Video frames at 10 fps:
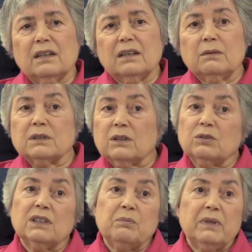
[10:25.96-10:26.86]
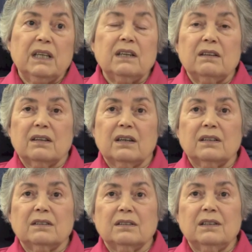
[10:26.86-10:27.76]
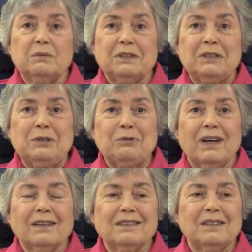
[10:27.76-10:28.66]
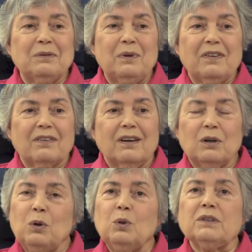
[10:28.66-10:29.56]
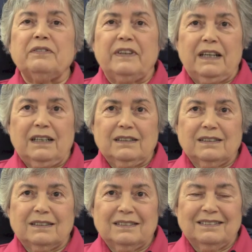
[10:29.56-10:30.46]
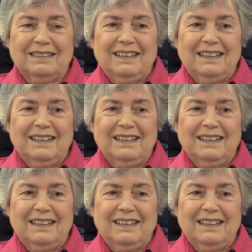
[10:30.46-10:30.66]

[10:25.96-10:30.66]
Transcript: it was only me that he was interacting with got old fast.